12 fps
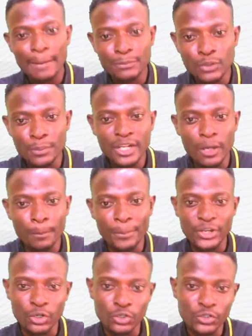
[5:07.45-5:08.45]
abdominal
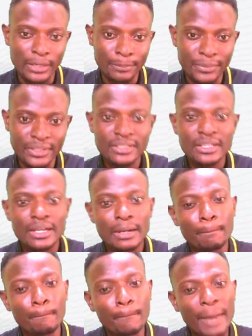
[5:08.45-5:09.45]
pain or cramping,
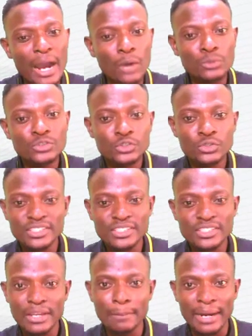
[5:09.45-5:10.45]
mild to
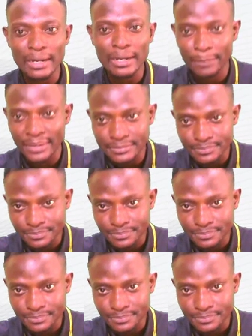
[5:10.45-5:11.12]
severe back pain.